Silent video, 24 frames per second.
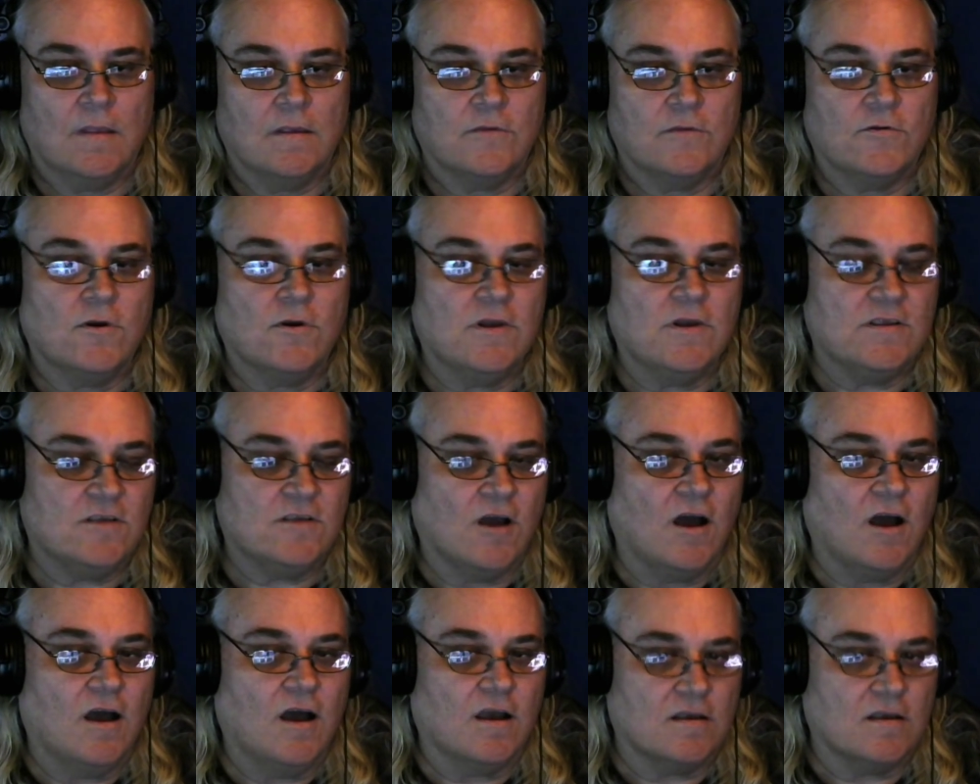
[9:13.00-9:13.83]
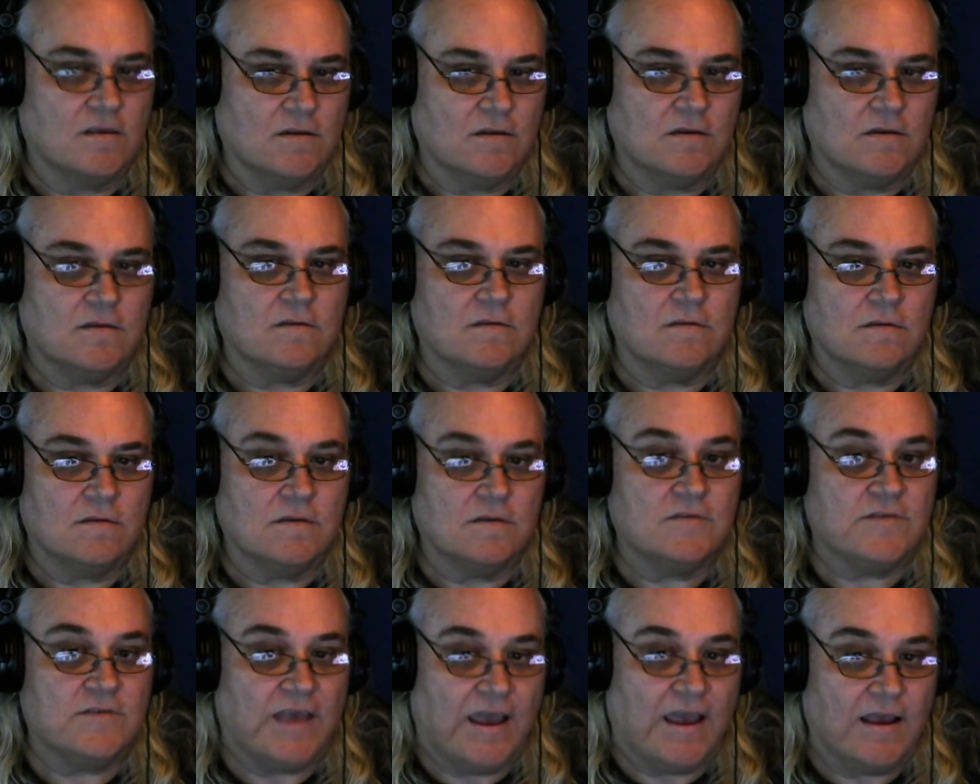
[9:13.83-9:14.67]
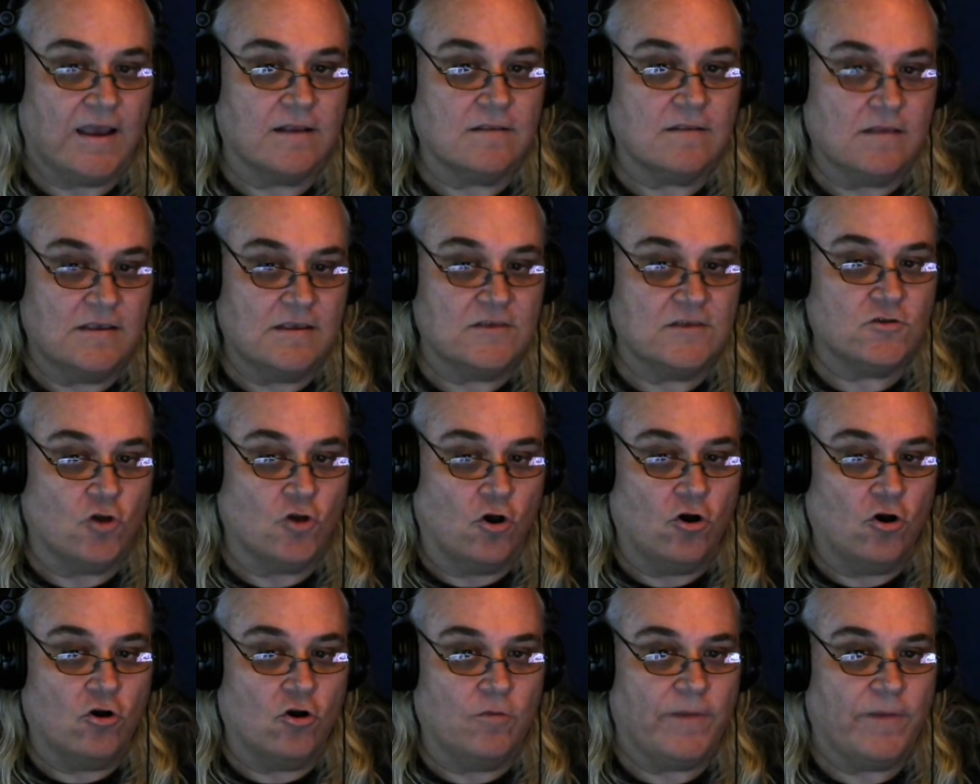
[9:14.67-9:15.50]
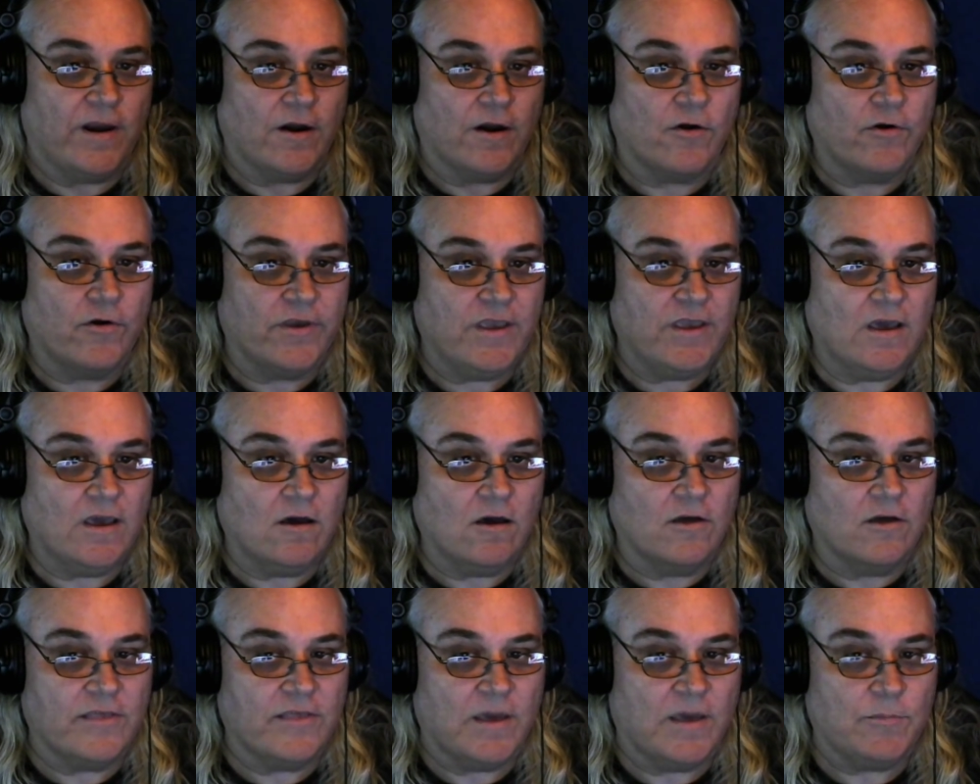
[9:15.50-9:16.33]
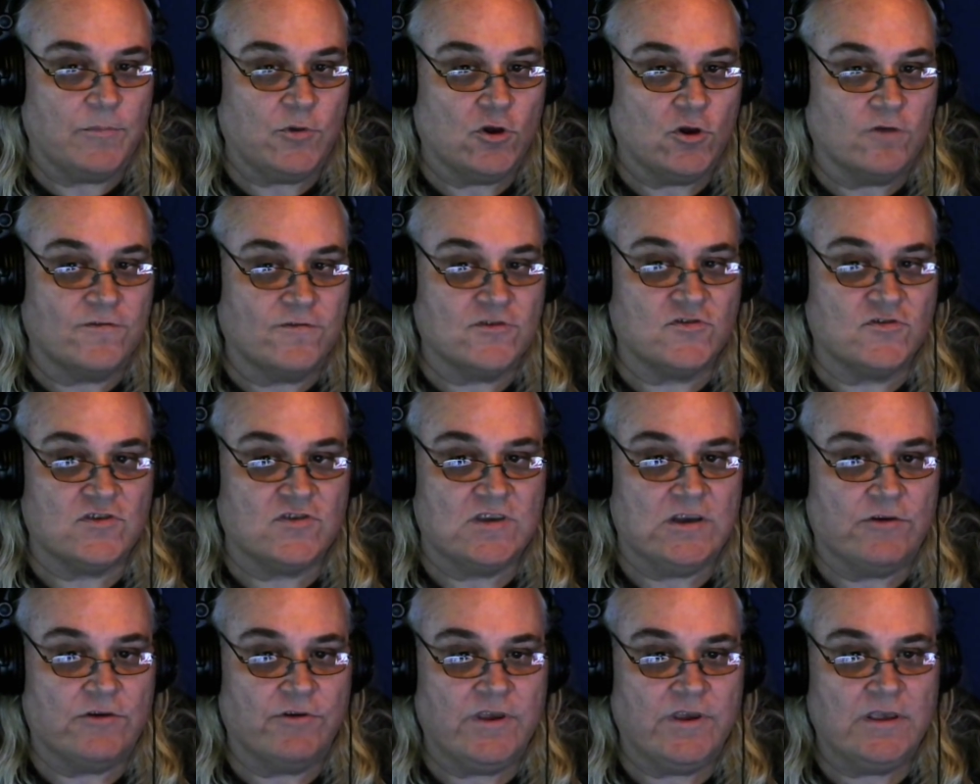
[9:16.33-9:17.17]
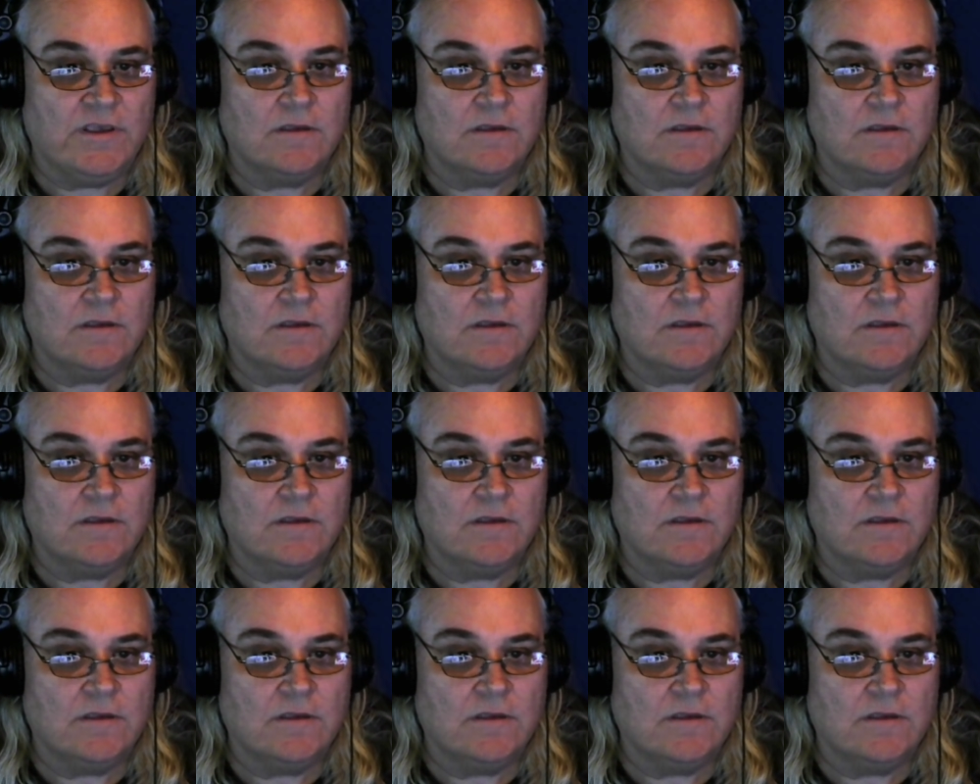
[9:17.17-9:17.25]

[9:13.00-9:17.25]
Let me talk. Is that his home area, all that beautiful scenery?